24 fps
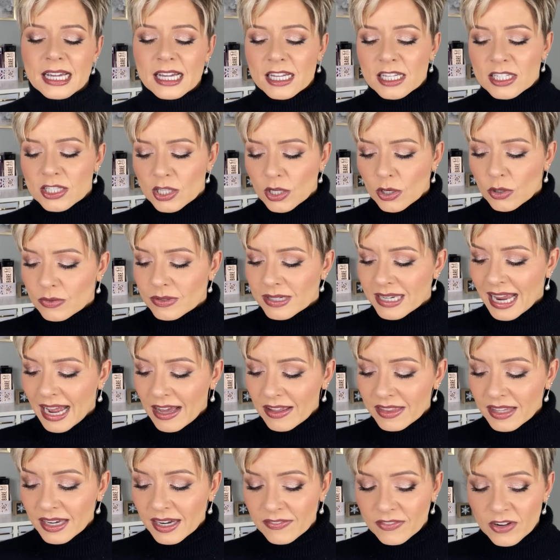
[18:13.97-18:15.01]
So now
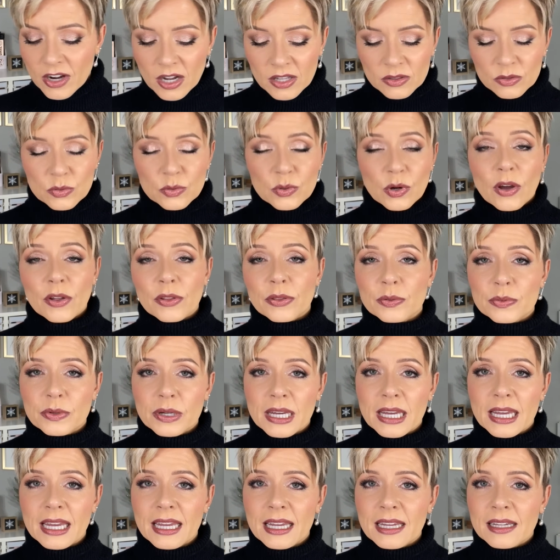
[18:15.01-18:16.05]
that I've gone through all
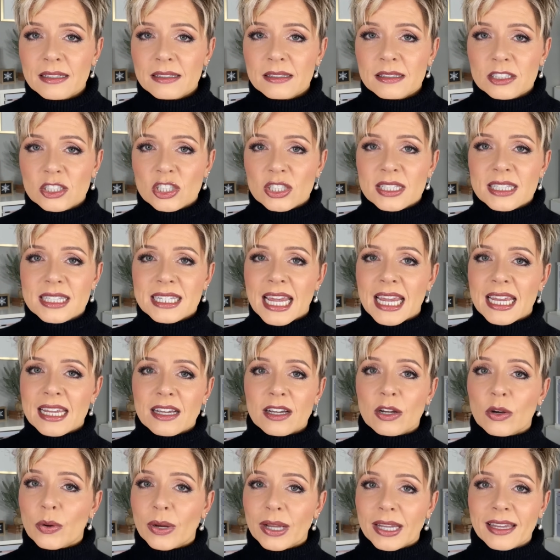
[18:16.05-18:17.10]
three, just take a
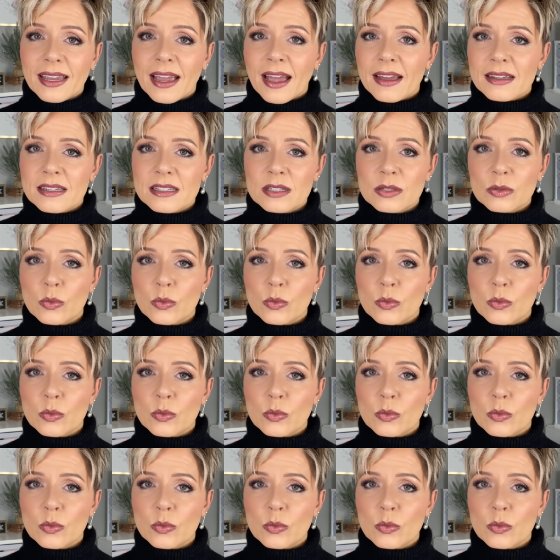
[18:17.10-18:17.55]
quick guess.